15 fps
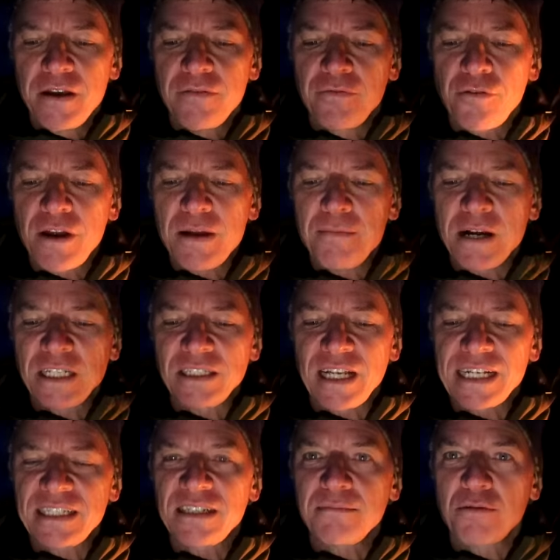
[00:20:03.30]
Very much
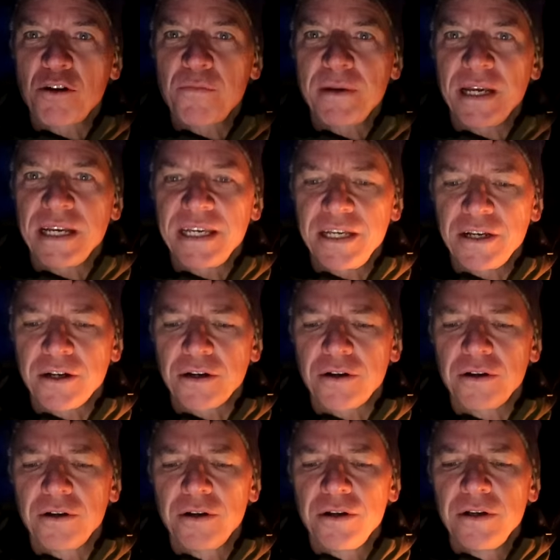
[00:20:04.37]
like suburbia
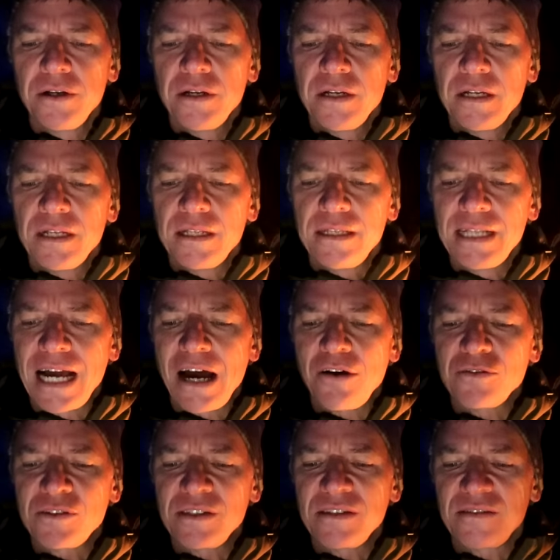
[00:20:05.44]
here
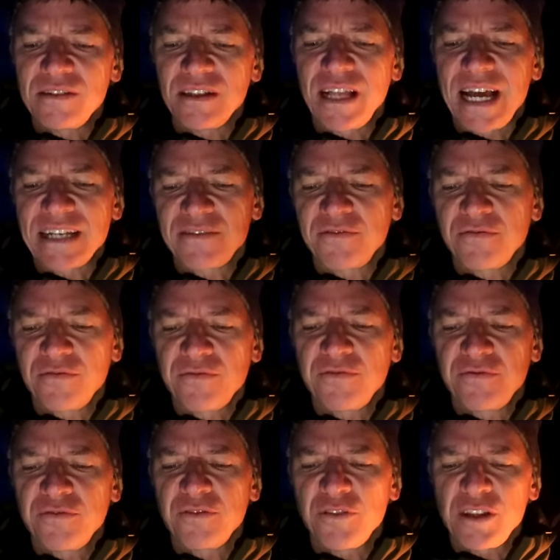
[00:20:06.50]
now since the last
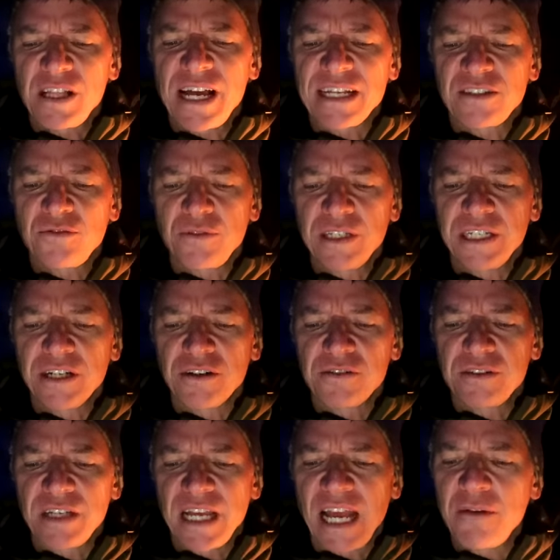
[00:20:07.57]
for the last 20 years.